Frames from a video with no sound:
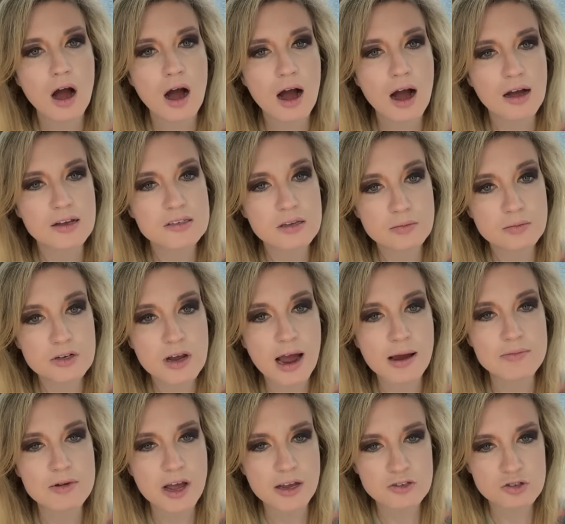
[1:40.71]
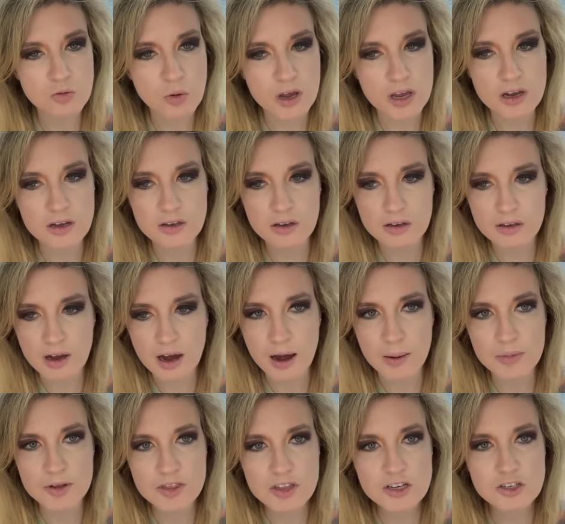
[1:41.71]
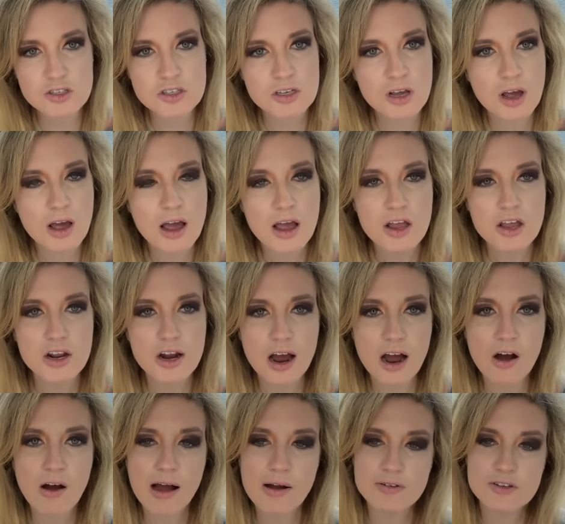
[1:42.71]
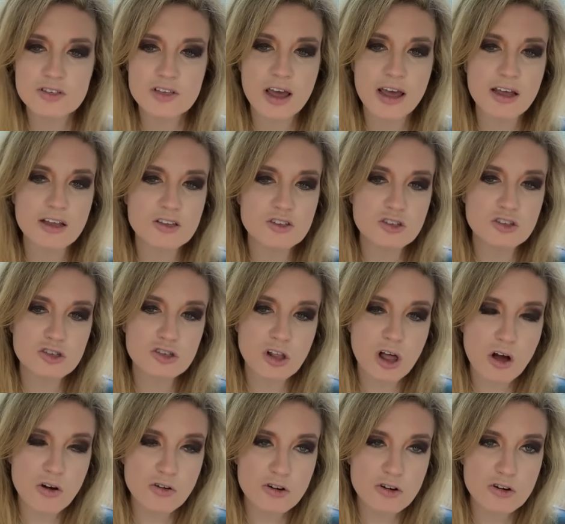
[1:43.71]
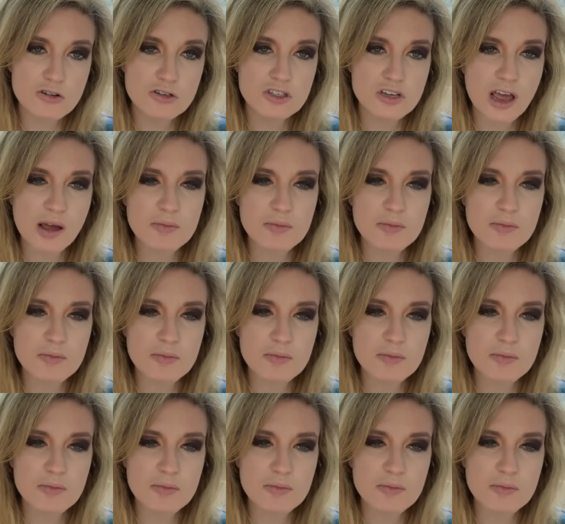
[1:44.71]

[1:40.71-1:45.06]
Uh, sometime next week. Uh, but this, you know, I was like, it's a slow news day.